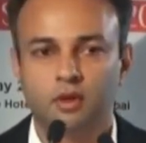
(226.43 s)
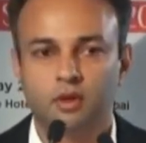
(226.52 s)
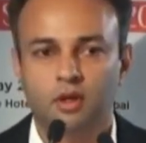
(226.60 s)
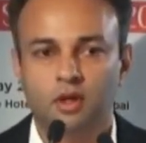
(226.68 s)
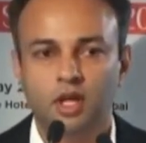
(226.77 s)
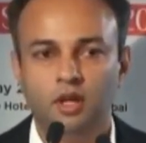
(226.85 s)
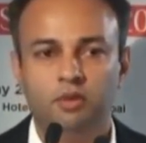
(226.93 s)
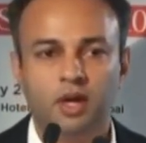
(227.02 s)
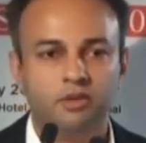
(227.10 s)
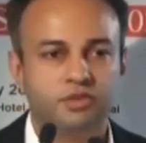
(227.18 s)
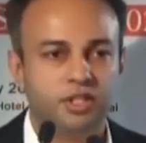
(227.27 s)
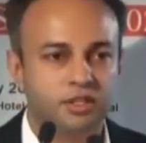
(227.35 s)
If you
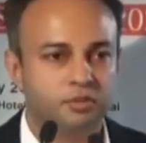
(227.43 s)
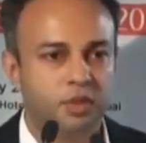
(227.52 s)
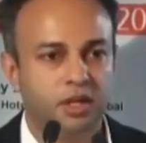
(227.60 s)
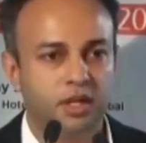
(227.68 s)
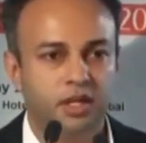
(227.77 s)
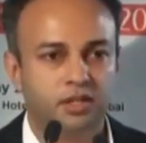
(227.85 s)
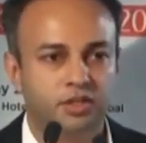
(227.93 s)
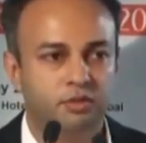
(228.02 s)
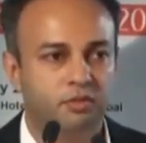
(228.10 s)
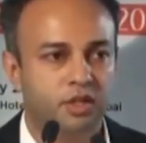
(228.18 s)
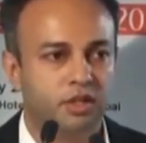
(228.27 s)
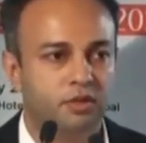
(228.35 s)
have this many extreme
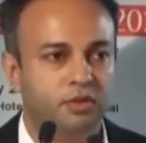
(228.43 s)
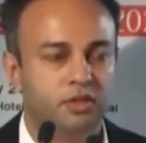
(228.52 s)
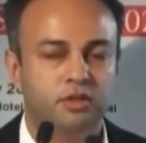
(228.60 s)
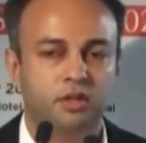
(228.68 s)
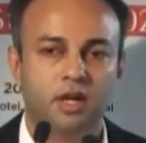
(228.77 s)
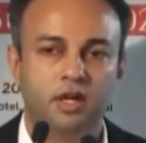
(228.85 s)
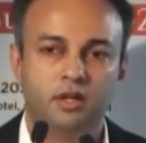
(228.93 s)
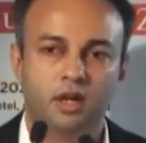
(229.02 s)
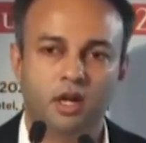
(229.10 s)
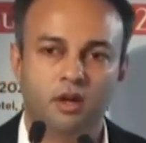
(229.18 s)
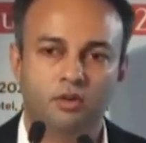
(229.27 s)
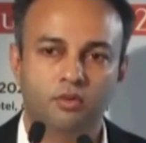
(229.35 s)
weather events right
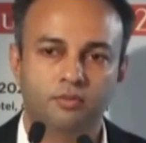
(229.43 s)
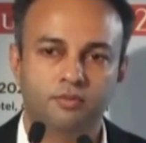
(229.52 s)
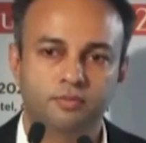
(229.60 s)
now,